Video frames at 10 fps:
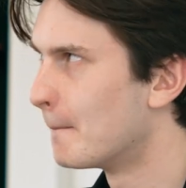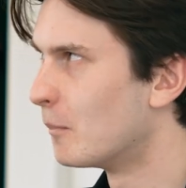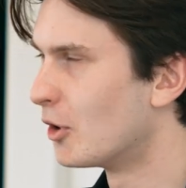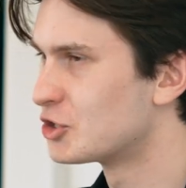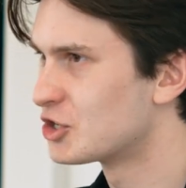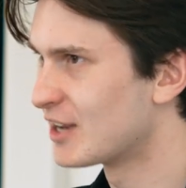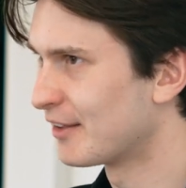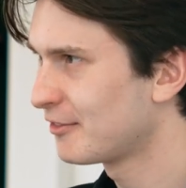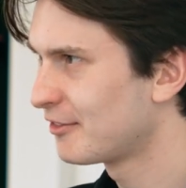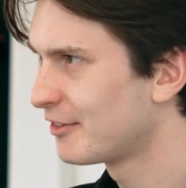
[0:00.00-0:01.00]
March
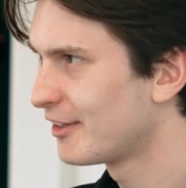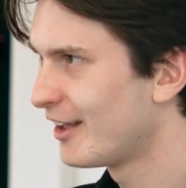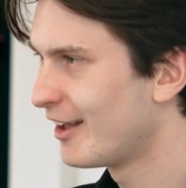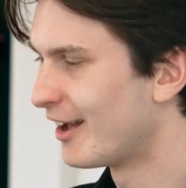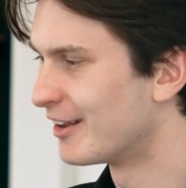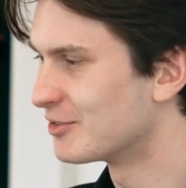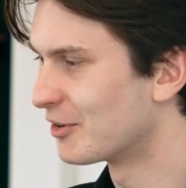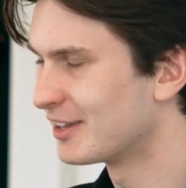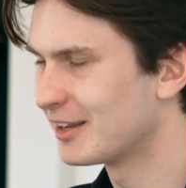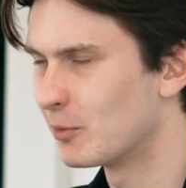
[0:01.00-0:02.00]
10th, and I
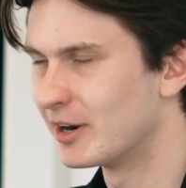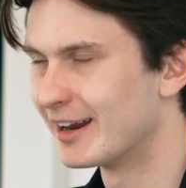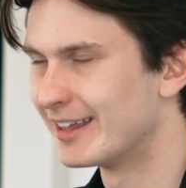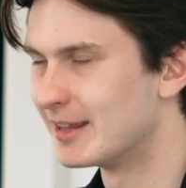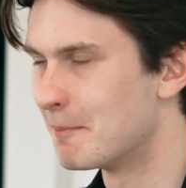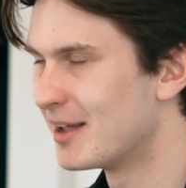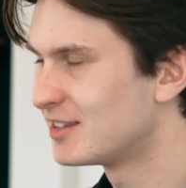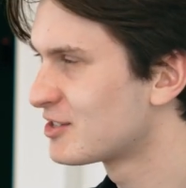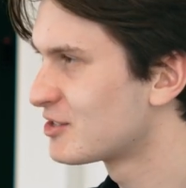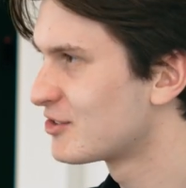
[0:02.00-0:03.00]
think we're in the
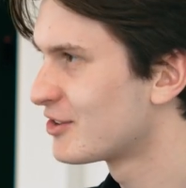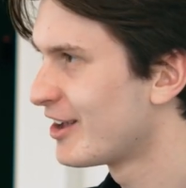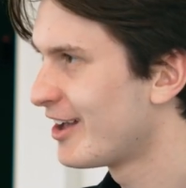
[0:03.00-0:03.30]
midst